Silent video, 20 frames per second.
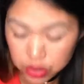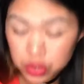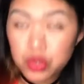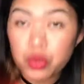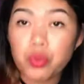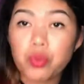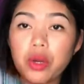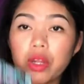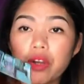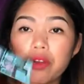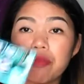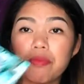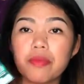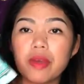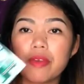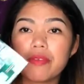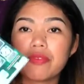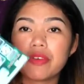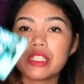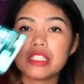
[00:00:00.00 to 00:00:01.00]
So one of
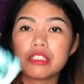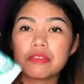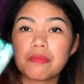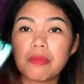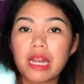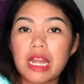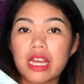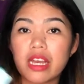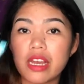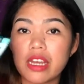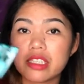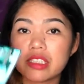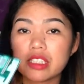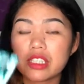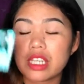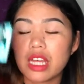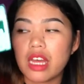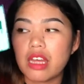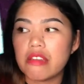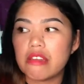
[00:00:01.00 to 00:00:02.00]
my friends pala, guys,
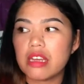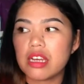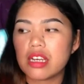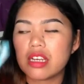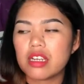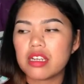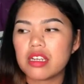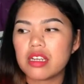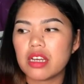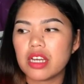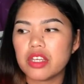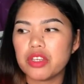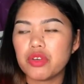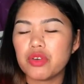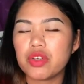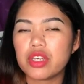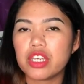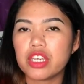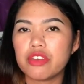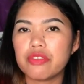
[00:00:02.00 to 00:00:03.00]
yung